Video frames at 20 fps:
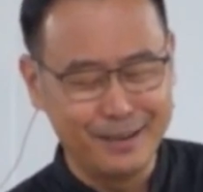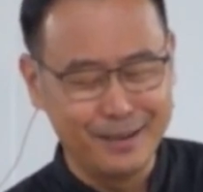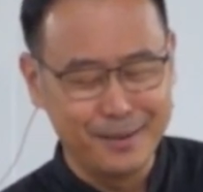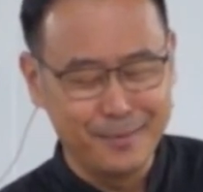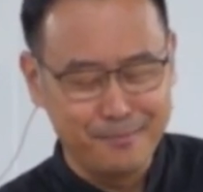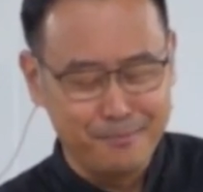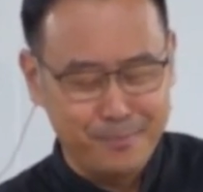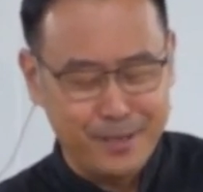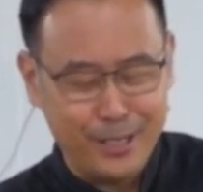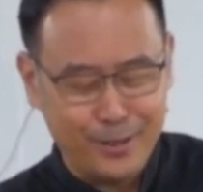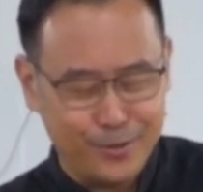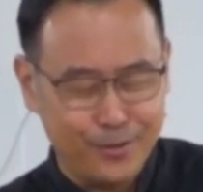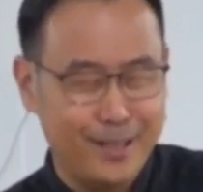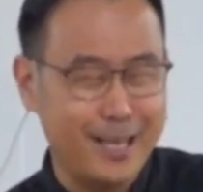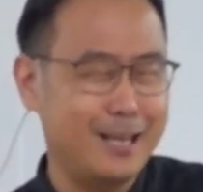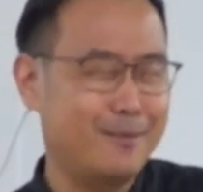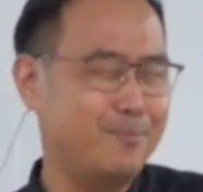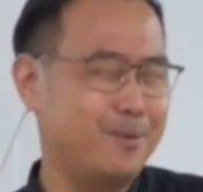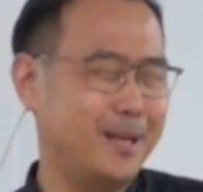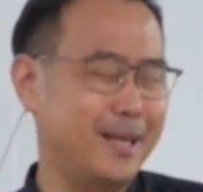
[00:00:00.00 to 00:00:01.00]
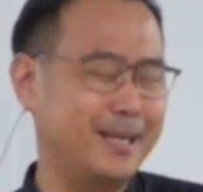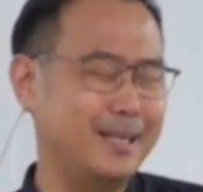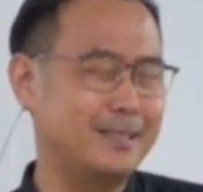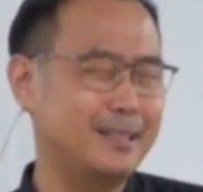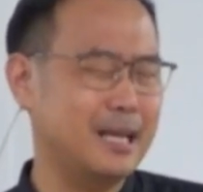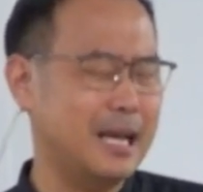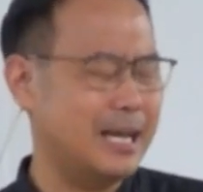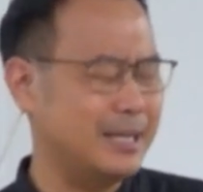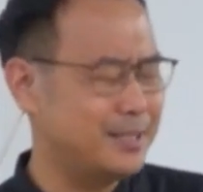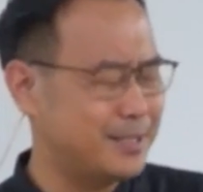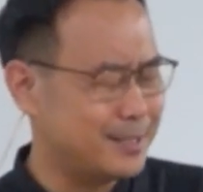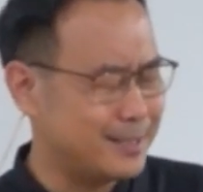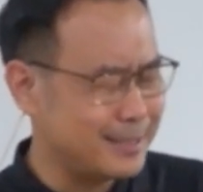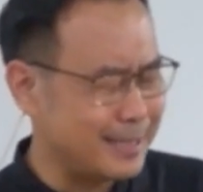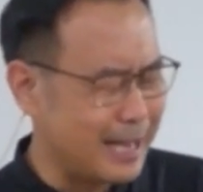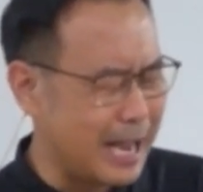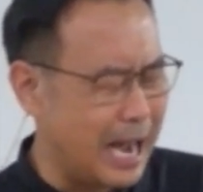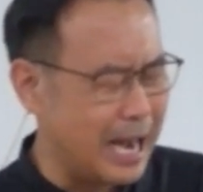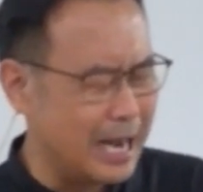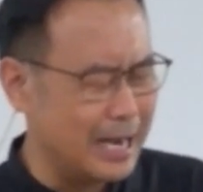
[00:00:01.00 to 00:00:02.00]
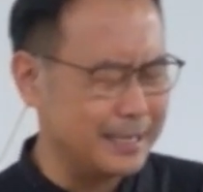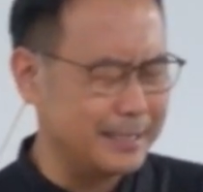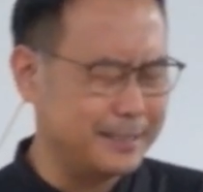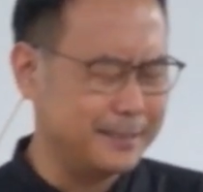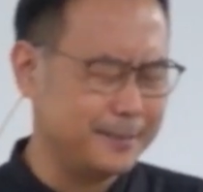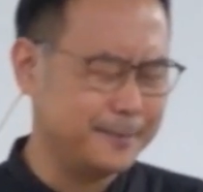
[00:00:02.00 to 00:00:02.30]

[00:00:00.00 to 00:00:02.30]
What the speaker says: me to that place. I just can't.